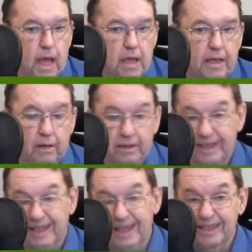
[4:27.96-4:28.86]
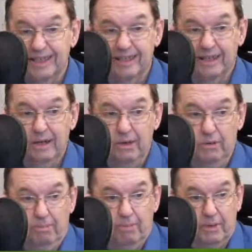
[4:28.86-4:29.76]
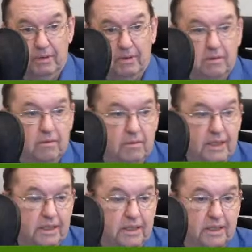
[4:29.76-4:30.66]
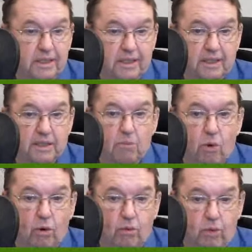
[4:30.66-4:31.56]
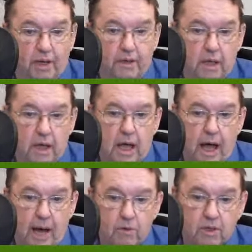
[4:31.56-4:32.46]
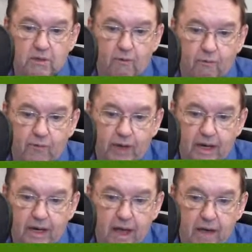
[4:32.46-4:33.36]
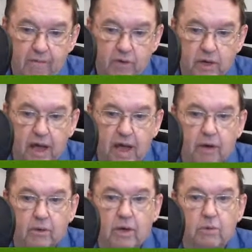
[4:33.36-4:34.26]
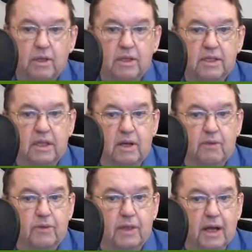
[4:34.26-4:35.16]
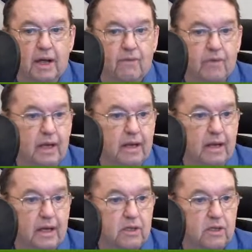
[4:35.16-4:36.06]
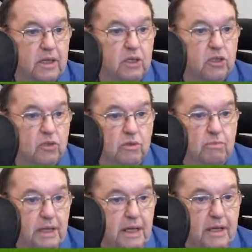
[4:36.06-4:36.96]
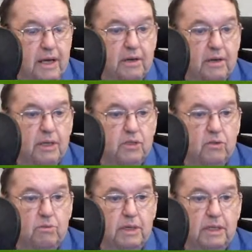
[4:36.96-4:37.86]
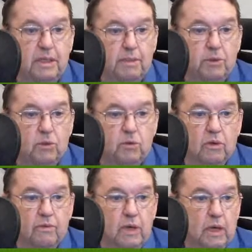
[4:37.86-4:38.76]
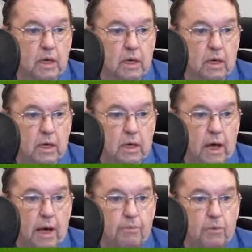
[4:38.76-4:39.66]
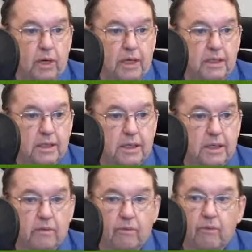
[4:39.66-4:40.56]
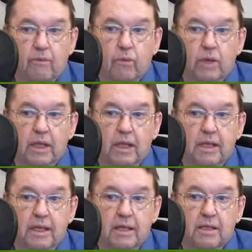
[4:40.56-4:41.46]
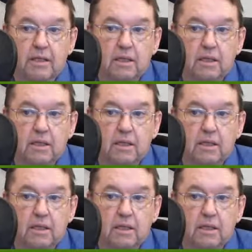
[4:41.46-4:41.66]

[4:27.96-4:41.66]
Now this loop, this small one, I'm going to fill every area with stuff that I feel like it should be there. There should be some sort of uprising with these